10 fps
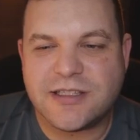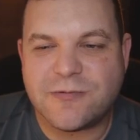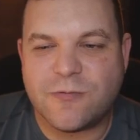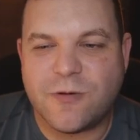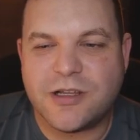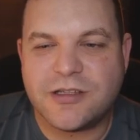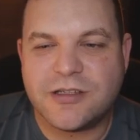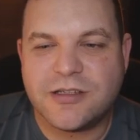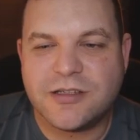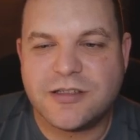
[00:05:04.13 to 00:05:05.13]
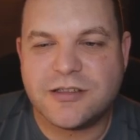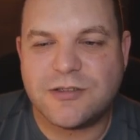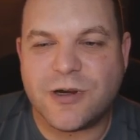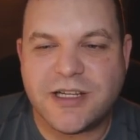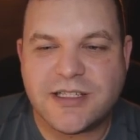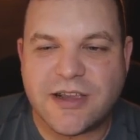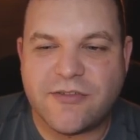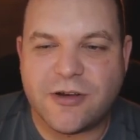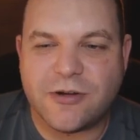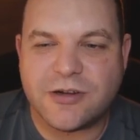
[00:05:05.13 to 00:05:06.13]
this
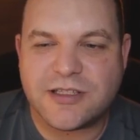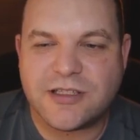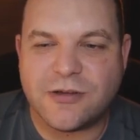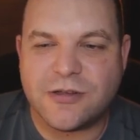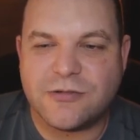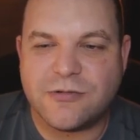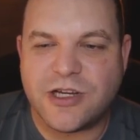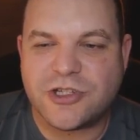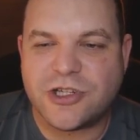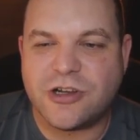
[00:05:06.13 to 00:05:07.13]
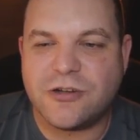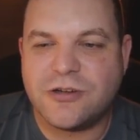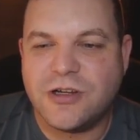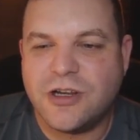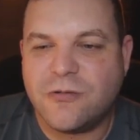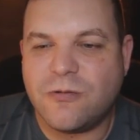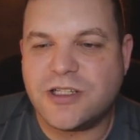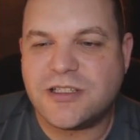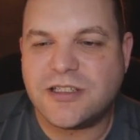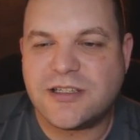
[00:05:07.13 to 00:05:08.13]
127 or this golden ratio
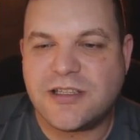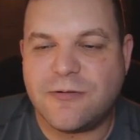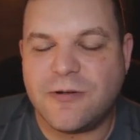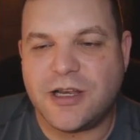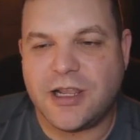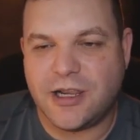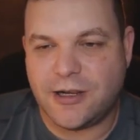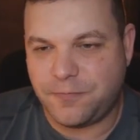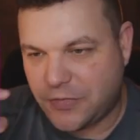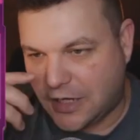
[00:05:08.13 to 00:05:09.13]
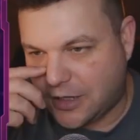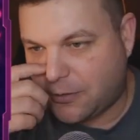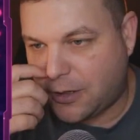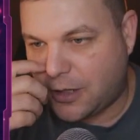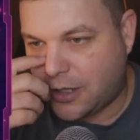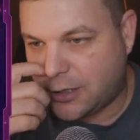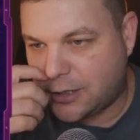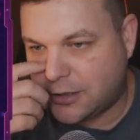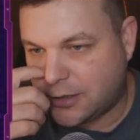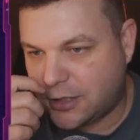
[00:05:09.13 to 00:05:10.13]
161.8 at about
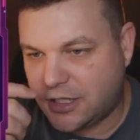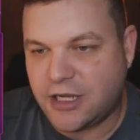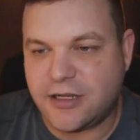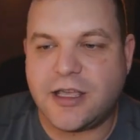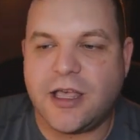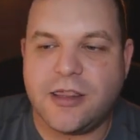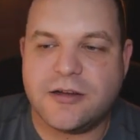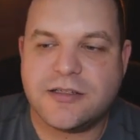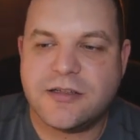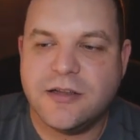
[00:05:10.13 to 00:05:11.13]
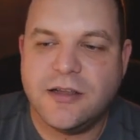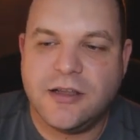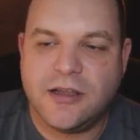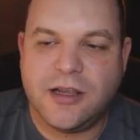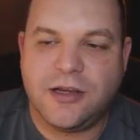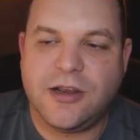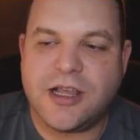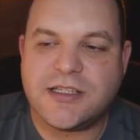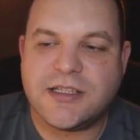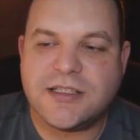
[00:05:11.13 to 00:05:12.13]
$138. And you
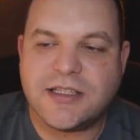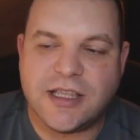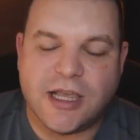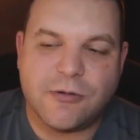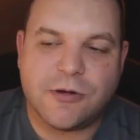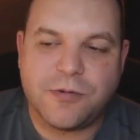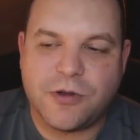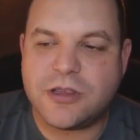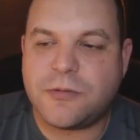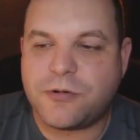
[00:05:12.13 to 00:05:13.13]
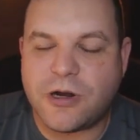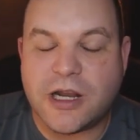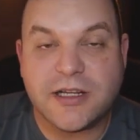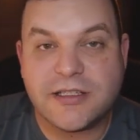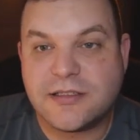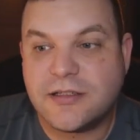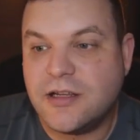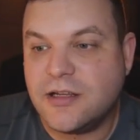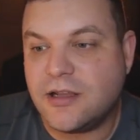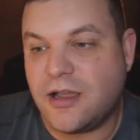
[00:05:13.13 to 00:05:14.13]
guys can see that would put the price
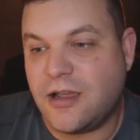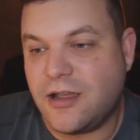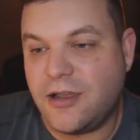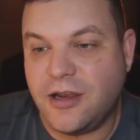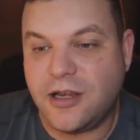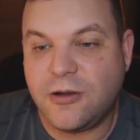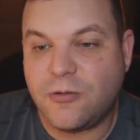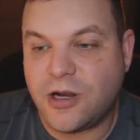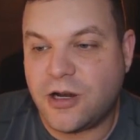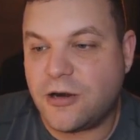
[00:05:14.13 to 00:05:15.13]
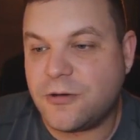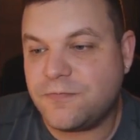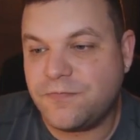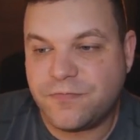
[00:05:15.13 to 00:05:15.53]
uh, anywhere